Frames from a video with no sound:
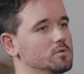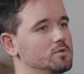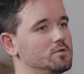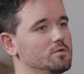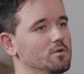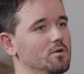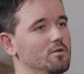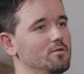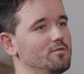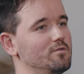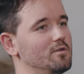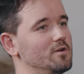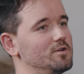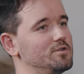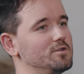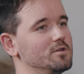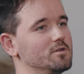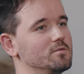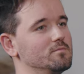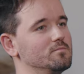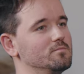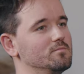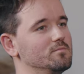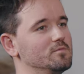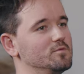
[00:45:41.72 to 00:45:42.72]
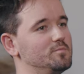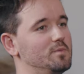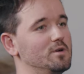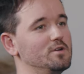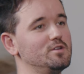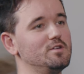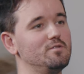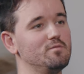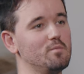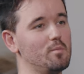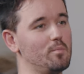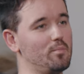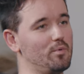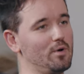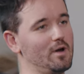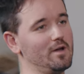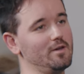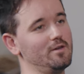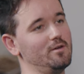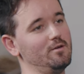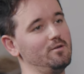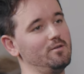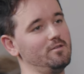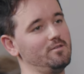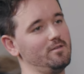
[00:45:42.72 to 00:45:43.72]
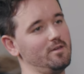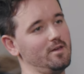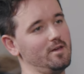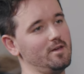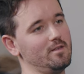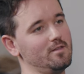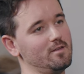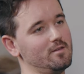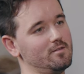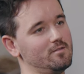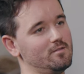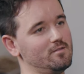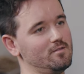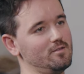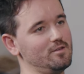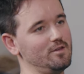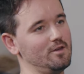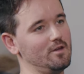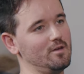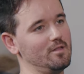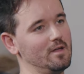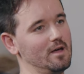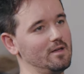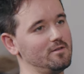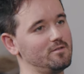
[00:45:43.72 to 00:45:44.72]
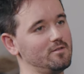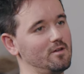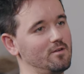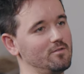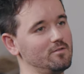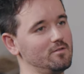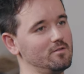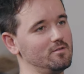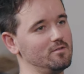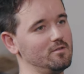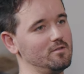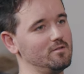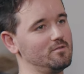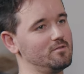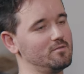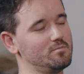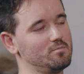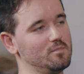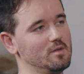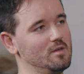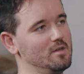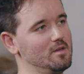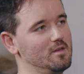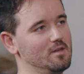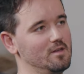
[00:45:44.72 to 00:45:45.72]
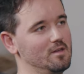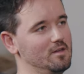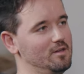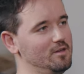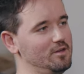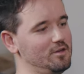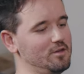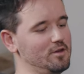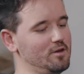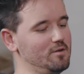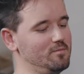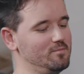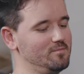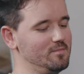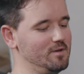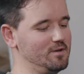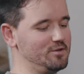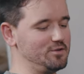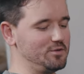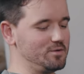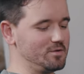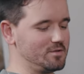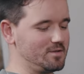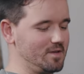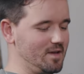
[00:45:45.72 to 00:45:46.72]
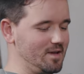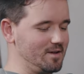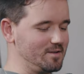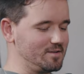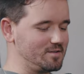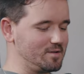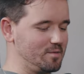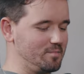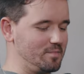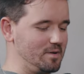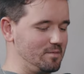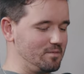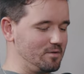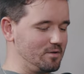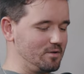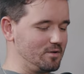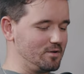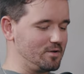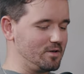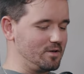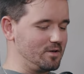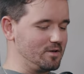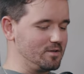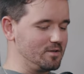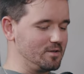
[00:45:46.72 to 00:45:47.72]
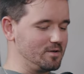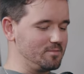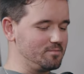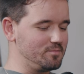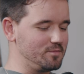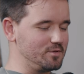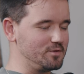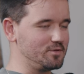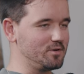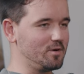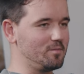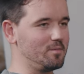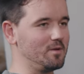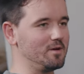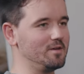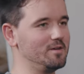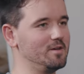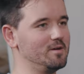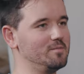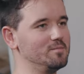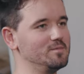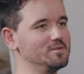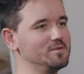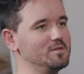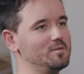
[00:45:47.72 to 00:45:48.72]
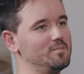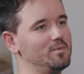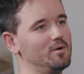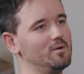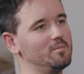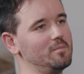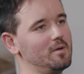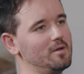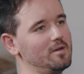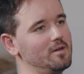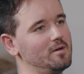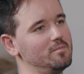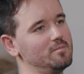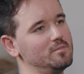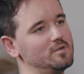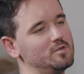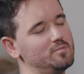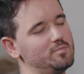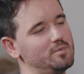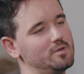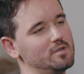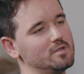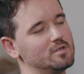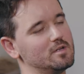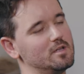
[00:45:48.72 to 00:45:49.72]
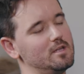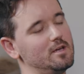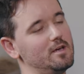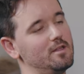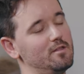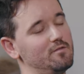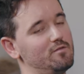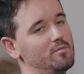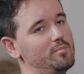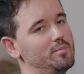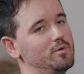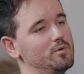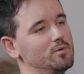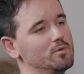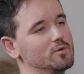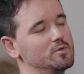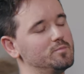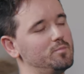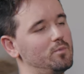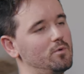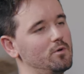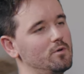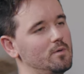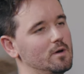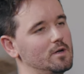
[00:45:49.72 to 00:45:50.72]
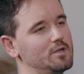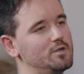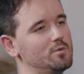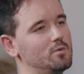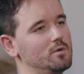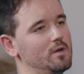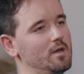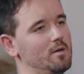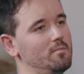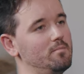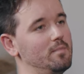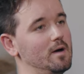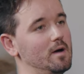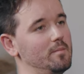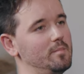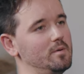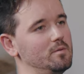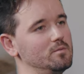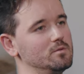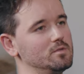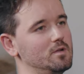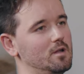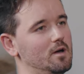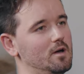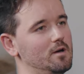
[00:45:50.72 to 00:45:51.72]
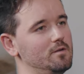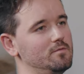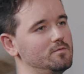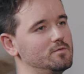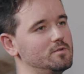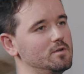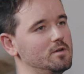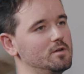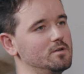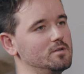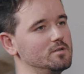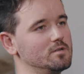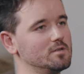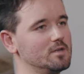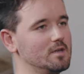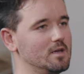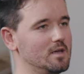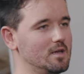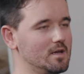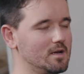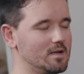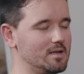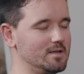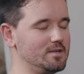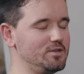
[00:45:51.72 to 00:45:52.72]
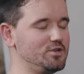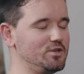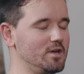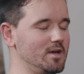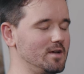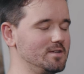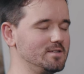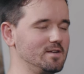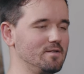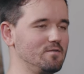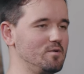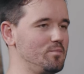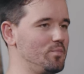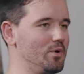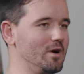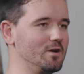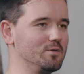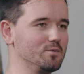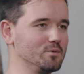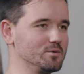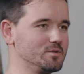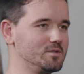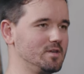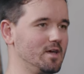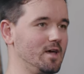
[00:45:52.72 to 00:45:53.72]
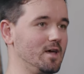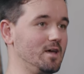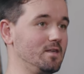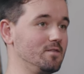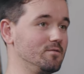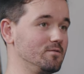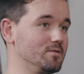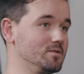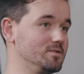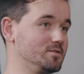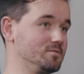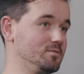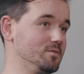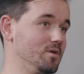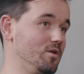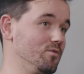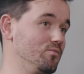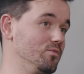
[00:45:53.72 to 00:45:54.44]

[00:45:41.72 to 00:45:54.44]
So refreshing, yeah. especially from brand owner to hear this, you yeah. know, hmm. that stuff, because it's, you know, as you were saying, some people are looking at the, the top line numbers and the bottom line numbers, but it's mm. clear that for Puresport, you actually want to impact people's lives. As cliche as every brand will say, there is mm.